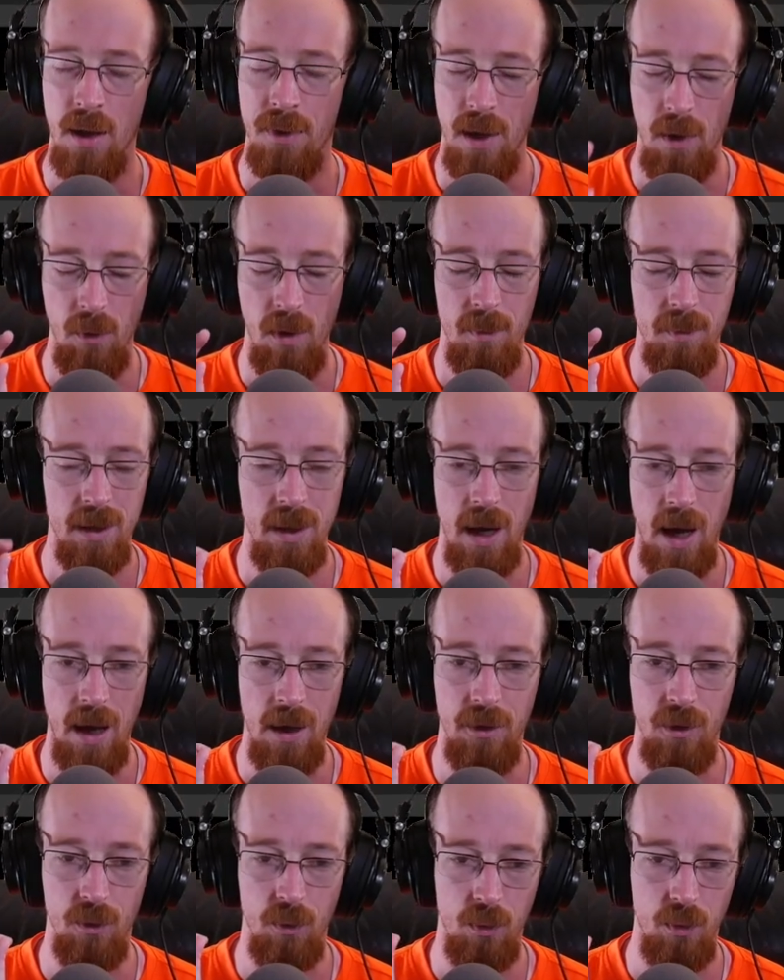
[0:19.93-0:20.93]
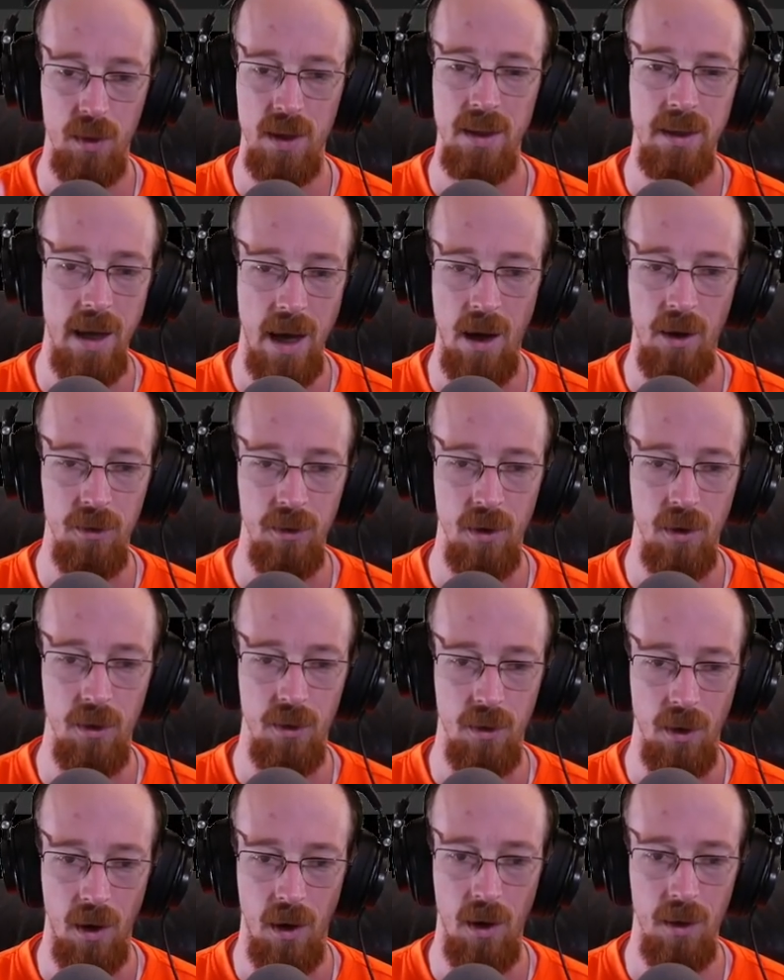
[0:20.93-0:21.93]
They want me to either
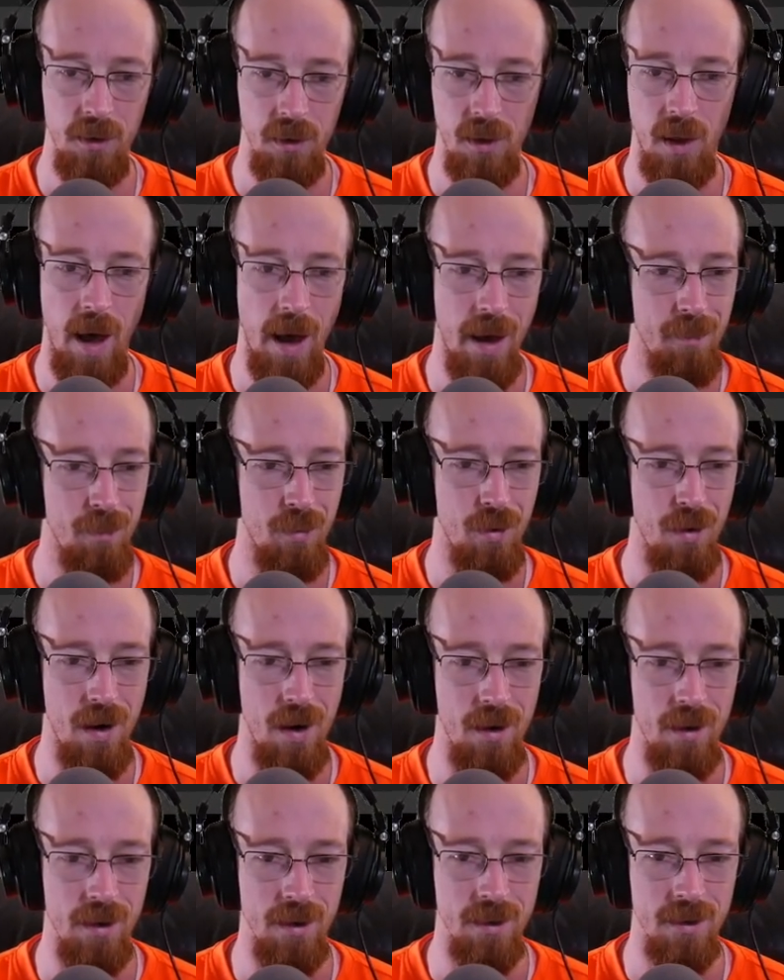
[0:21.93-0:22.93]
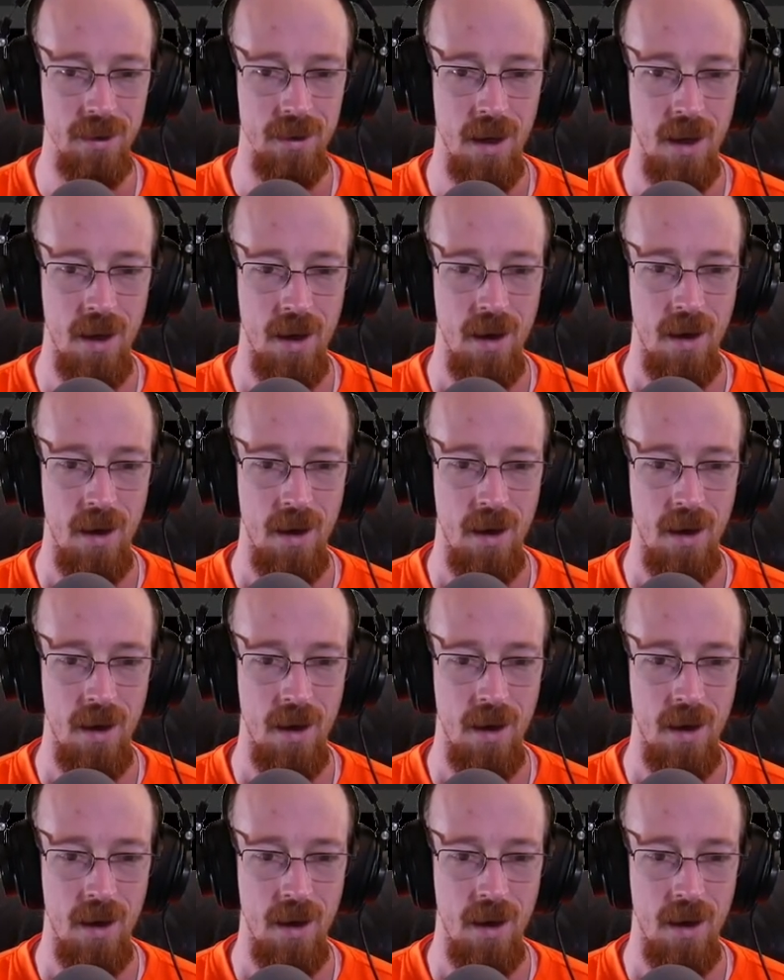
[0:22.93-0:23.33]
re-download all the libraries